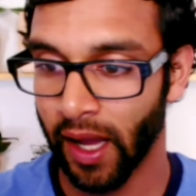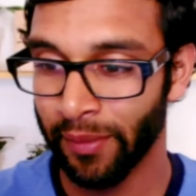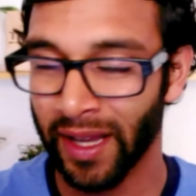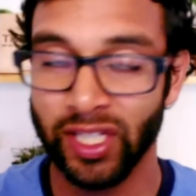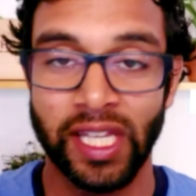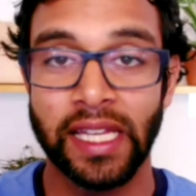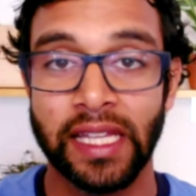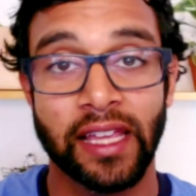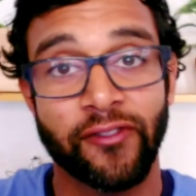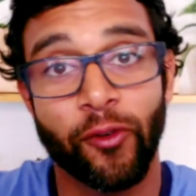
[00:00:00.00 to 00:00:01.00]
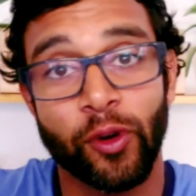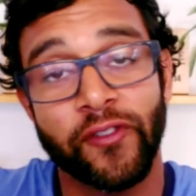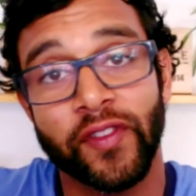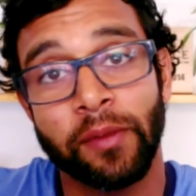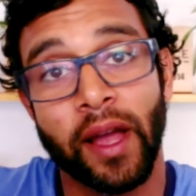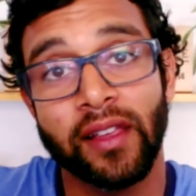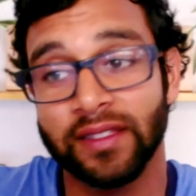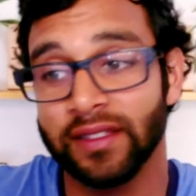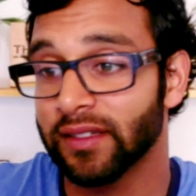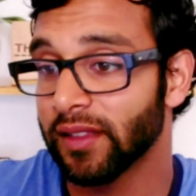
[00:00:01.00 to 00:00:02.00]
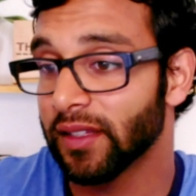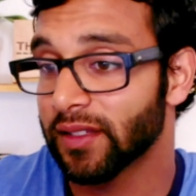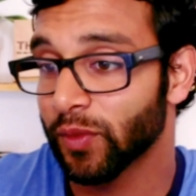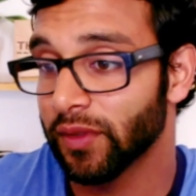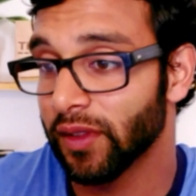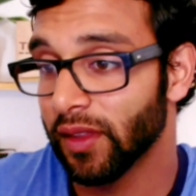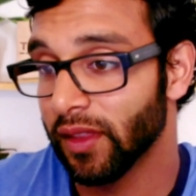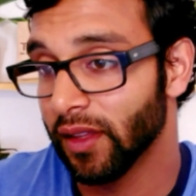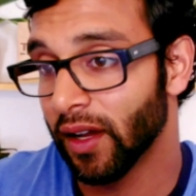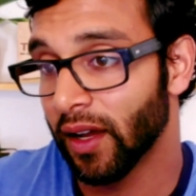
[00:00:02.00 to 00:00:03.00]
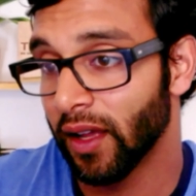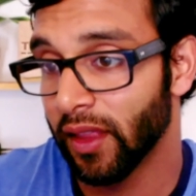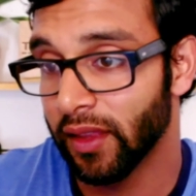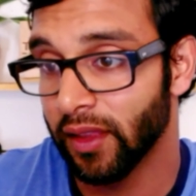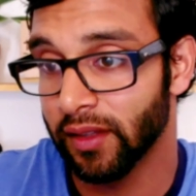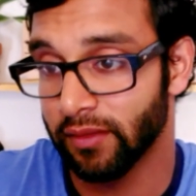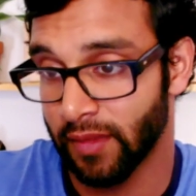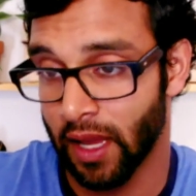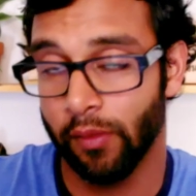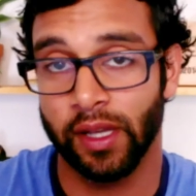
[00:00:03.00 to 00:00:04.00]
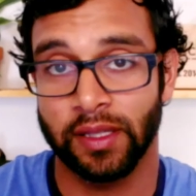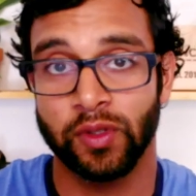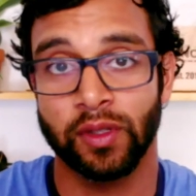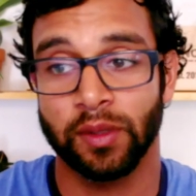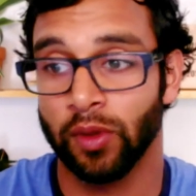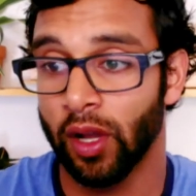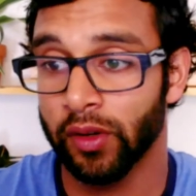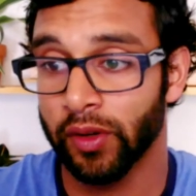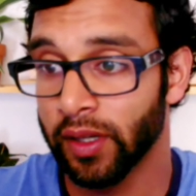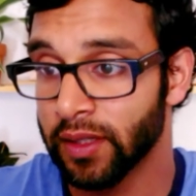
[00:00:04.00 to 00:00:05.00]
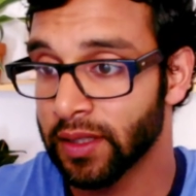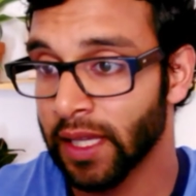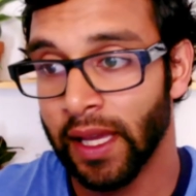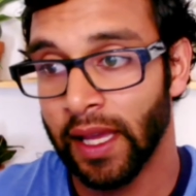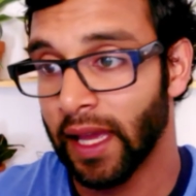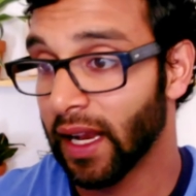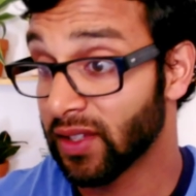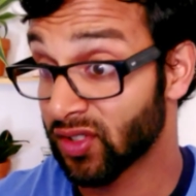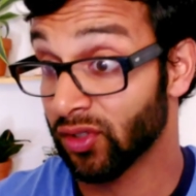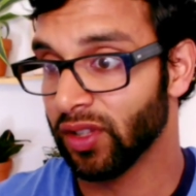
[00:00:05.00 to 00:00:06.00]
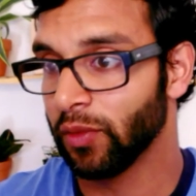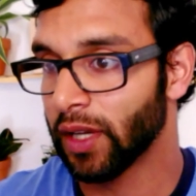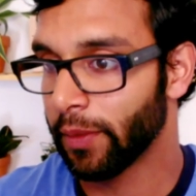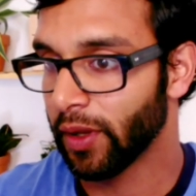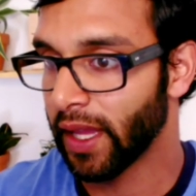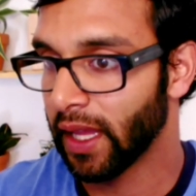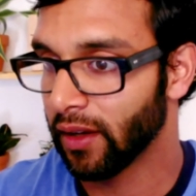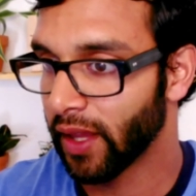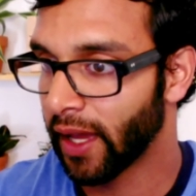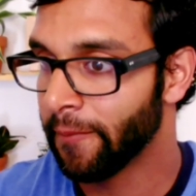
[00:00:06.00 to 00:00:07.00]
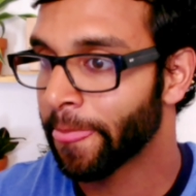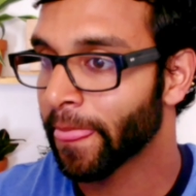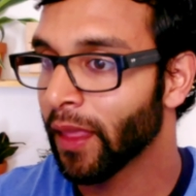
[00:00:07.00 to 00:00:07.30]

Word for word: actually hitting like 40, 50 miles this now because I'm doing some long runs, and I certainly would not be able to handle that.